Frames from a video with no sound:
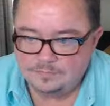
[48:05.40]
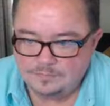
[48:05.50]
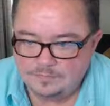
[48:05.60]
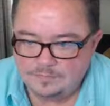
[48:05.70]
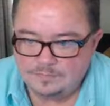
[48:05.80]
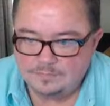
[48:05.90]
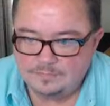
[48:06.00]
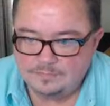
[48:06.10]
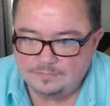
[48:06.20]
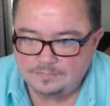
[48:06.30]

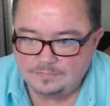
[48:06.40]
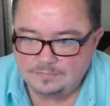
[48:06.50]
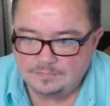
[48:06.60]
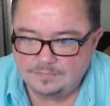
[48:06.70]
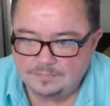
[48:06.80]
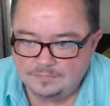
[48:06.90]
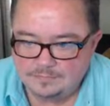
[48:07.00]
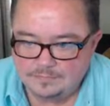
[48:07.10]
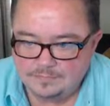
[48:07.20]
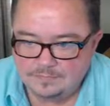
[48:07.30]

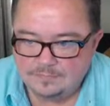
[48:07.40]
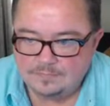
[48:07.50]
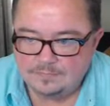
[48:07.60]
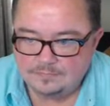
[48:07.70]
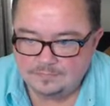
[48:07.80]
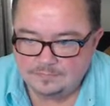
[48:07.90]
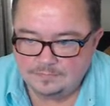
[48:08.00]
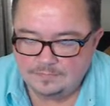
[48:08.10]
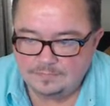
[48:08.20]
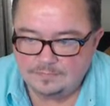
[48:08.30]

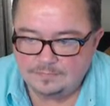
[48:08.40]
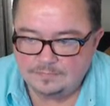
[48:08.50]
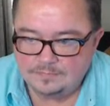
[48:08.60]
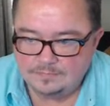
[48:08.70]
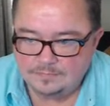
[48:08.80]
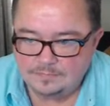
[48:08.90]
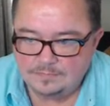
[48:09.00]
No words are spoken by the person on screen.